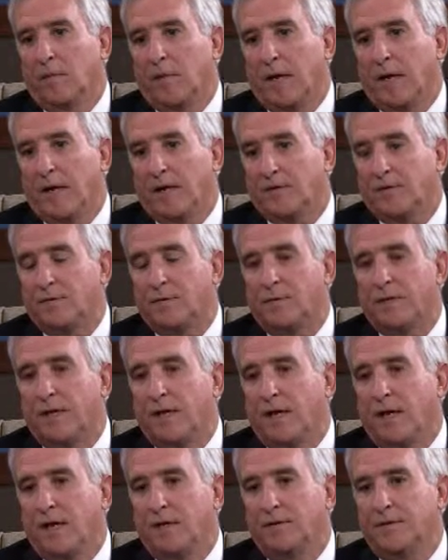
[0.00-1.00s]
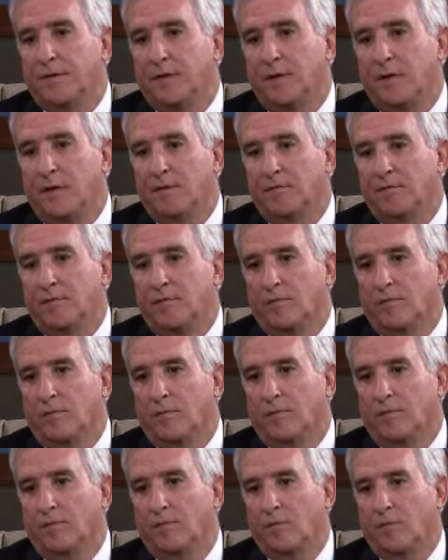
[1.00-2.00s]
actually had
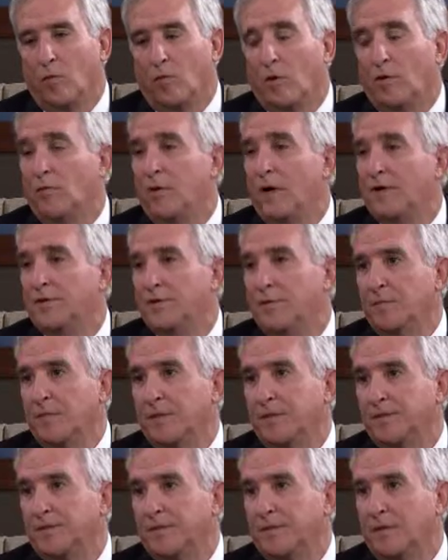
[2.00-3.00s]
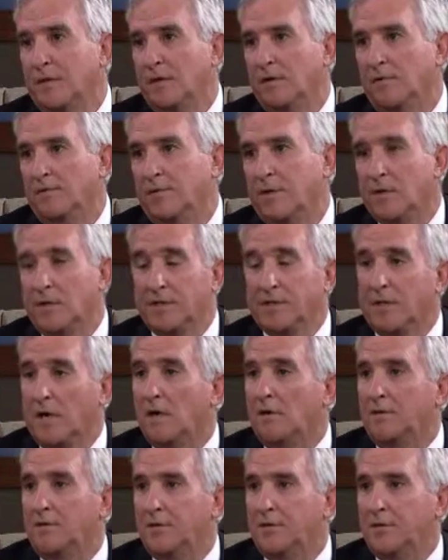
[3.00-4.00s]
4 regiments of U.S.
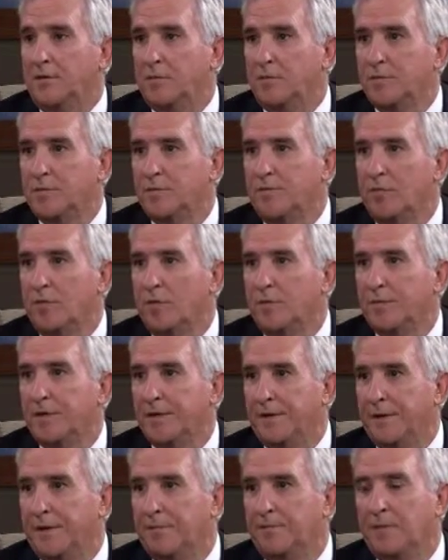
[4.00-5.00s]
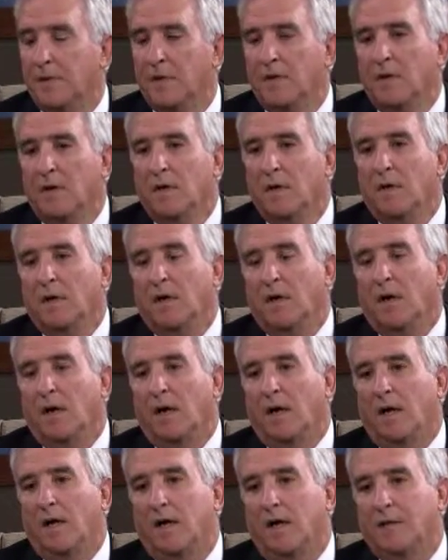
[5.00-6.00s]
colored troops formed here.
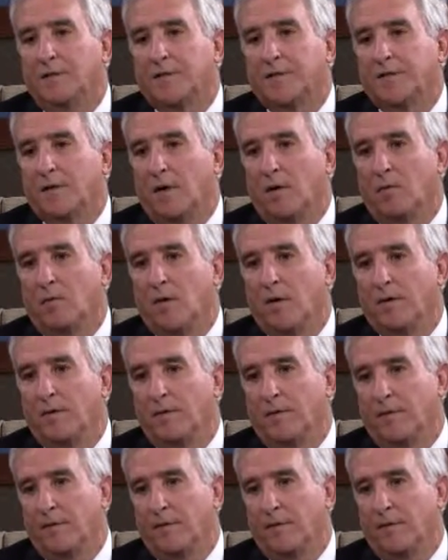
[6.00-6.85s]
And so when